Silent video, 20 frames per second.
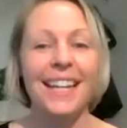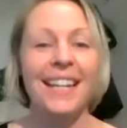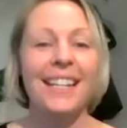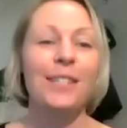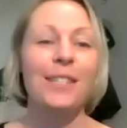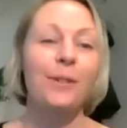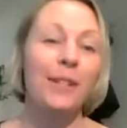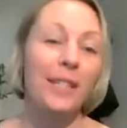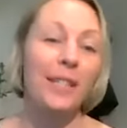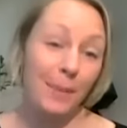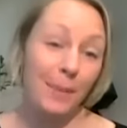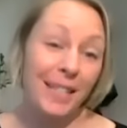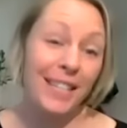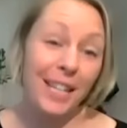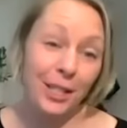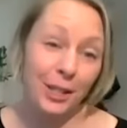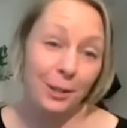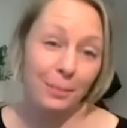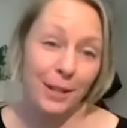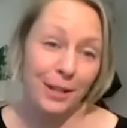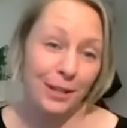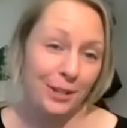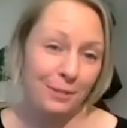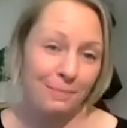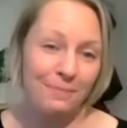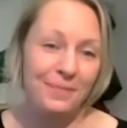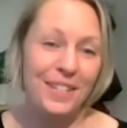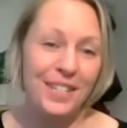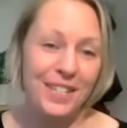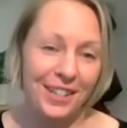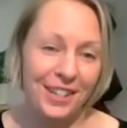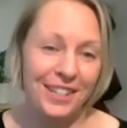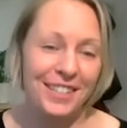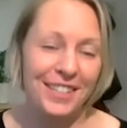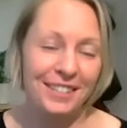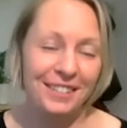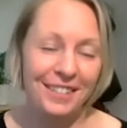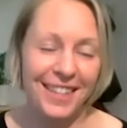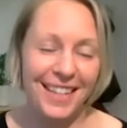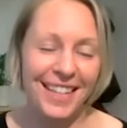So it's such a pleasure to talk
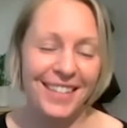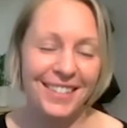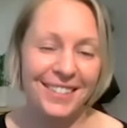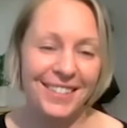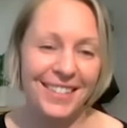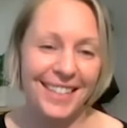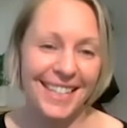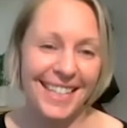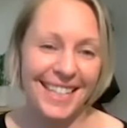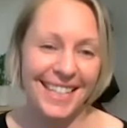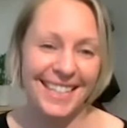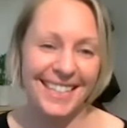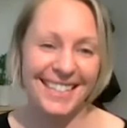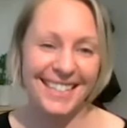to you. Thank you, Delaney.